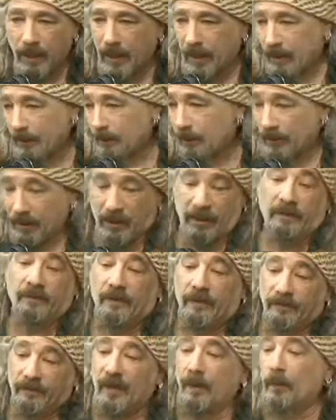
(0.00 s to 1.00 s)
And
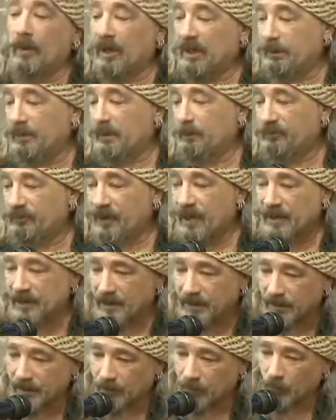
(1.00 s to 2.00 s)
even if they want to be
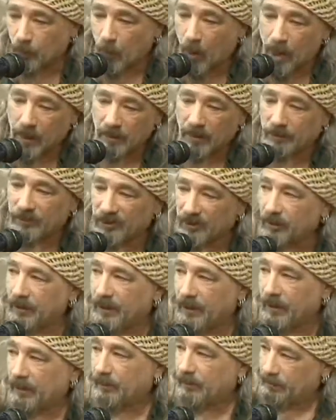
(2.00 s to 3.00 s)
present while I'm
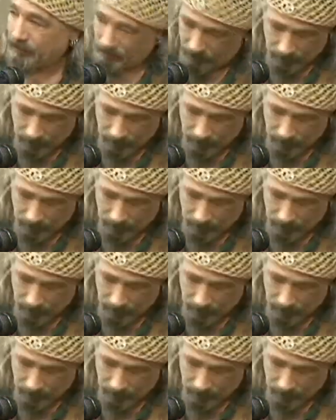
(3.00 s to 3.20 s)
doing it,